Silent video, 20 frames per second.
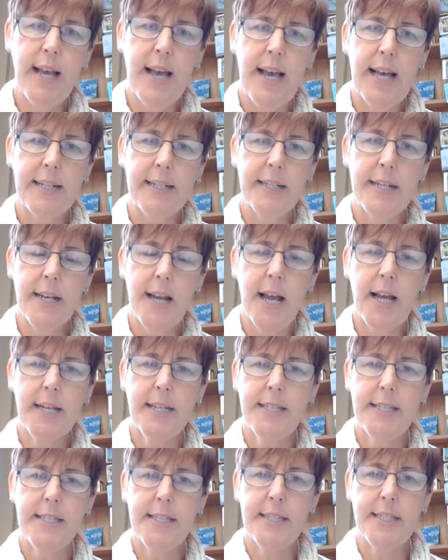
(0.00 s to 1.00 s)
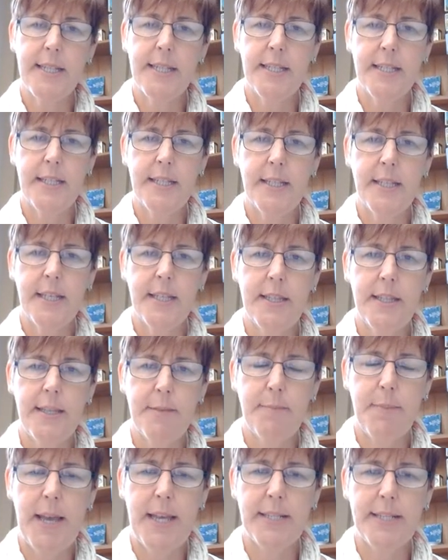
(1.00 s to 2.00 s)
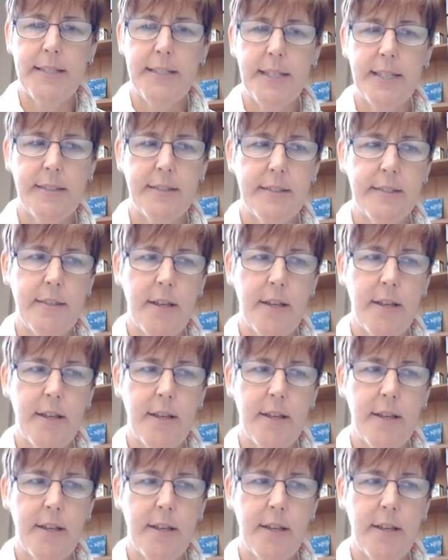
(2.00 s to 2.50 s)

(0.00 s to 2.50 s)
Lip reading: and light in the paintings.